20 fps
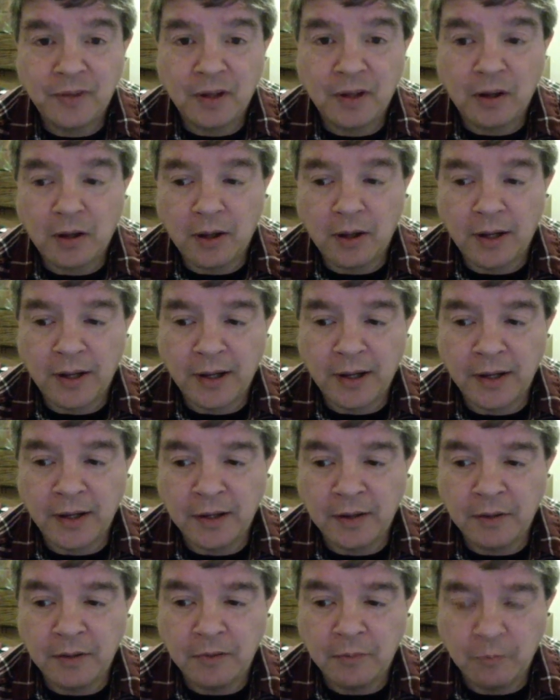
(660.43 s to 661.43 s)
and,
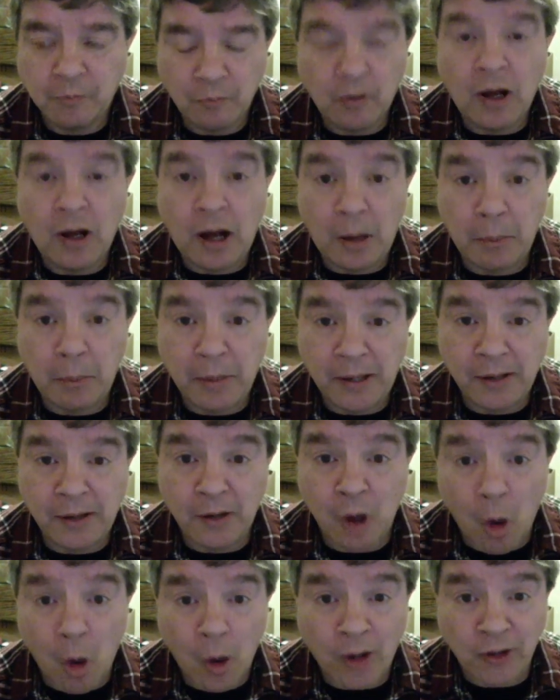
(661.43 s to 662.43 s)
well, I'll be
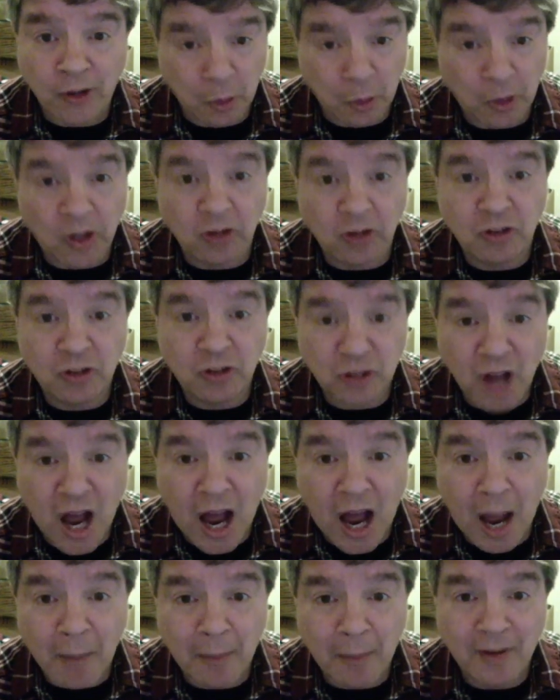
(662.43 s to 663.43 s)
going to his shop,
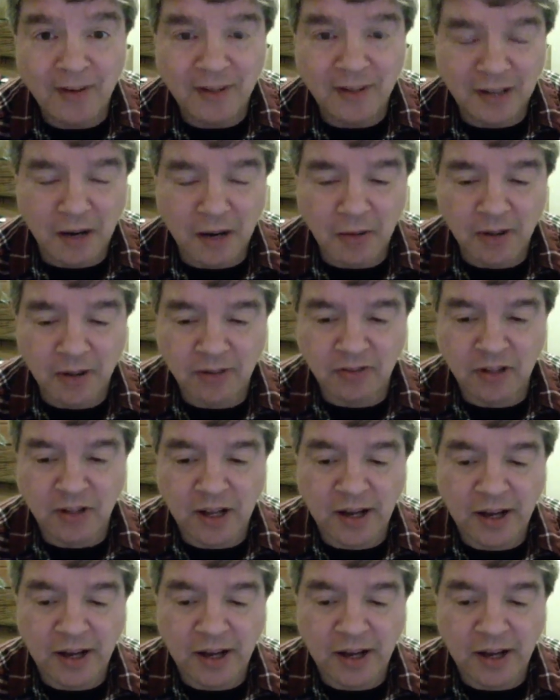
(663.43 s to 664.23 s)
shall we say,